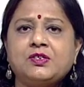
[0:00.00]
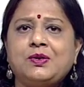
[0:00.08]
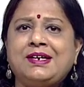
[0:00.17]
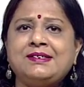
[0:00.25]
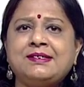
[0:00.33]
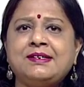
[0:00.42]
So
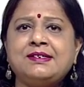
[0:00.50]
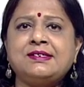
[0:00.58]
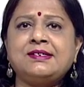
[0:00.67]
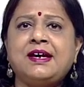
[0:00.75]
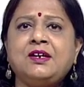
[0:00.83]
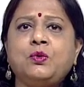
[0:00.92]
let us
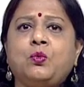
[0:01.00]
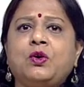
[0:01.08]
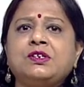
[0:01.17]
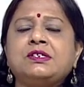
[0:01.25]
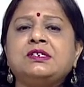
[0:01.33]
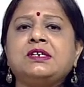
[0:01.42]
understand
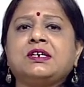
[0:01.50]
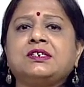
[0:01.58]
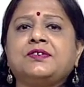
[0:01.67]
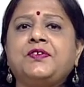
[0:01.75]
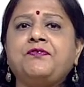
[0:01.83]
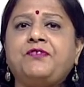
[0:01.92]
what is
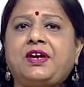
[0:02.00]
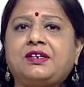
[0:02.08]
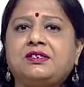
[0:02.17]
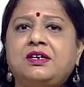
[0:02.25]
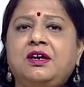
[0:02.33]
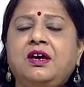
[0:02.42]
inductive
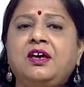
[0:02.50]
effect.